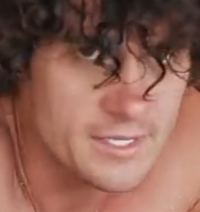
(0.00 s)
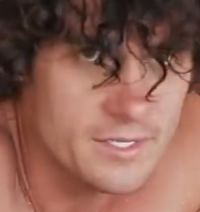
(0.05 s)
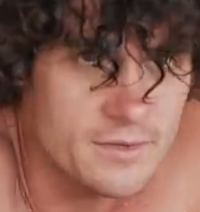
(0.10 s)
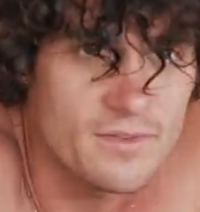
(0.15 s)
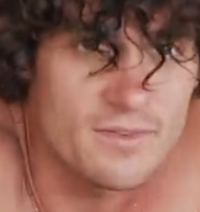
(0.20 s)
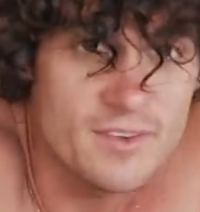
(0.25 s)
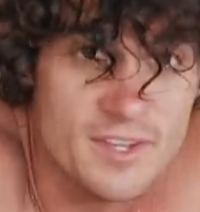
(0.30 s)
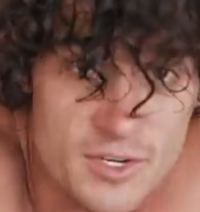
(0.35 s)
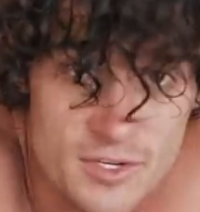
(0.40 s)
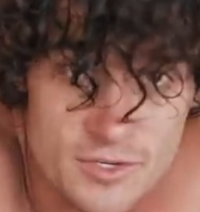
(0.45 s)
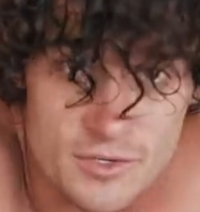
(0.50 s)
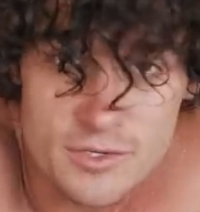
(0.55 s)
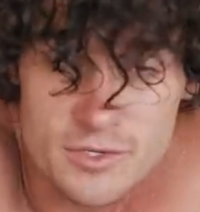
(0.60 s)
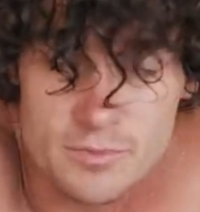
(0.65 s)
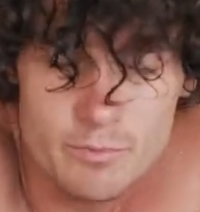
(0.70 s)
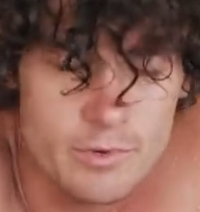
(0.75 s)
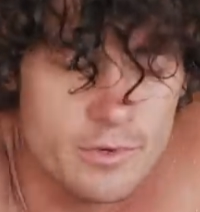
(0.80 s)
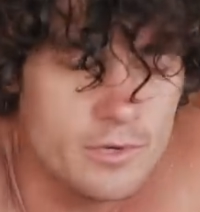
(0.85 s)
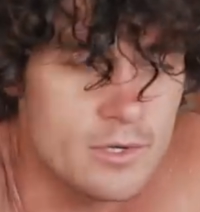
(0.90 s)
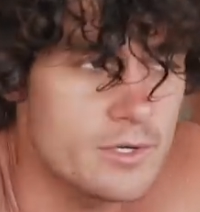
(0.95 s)
fitness,
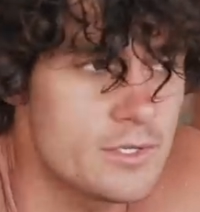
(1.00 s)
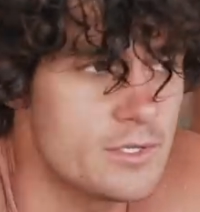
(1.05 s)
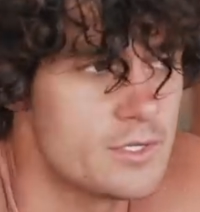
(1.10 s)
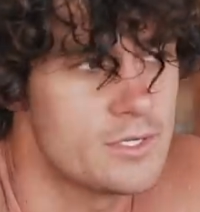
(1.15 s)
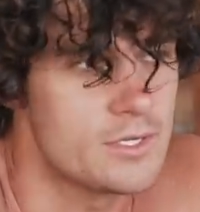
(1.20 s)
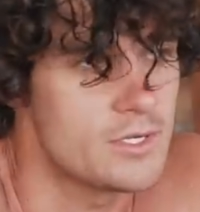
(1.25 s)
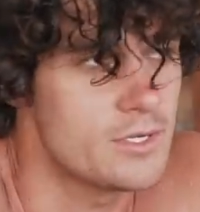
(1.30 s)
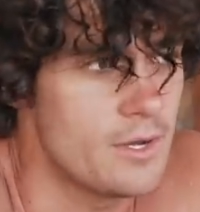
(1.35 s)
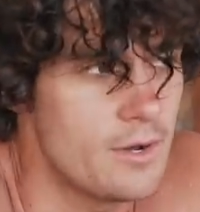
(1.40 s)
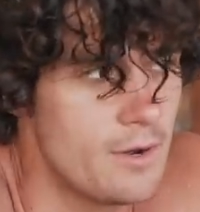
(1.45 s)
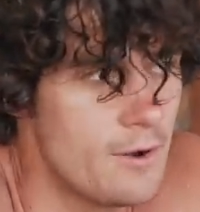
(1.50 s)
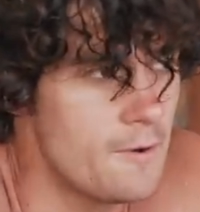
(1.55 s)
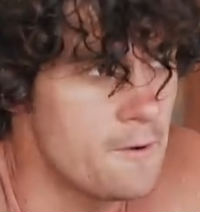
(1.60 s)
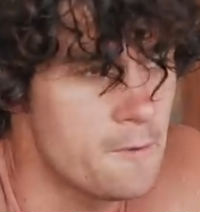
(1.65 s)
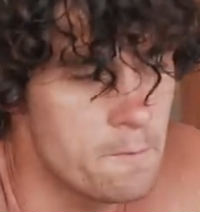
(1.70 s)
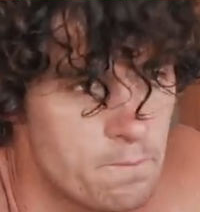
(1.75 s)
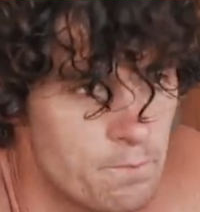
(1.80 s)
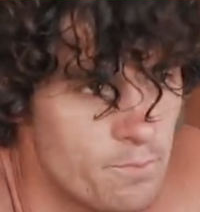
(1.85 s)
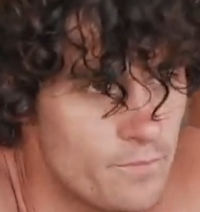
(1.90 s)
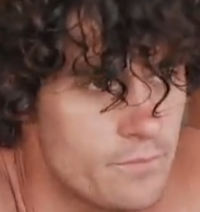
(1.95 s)
but
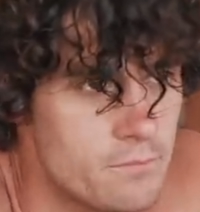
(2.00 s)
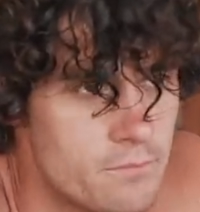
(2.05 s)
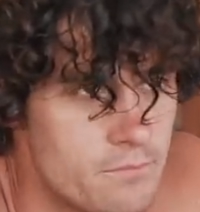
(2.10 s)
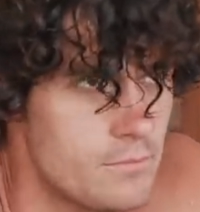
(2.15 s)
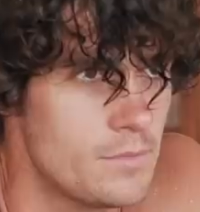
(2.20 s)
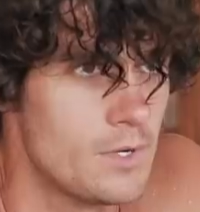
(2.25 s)
um,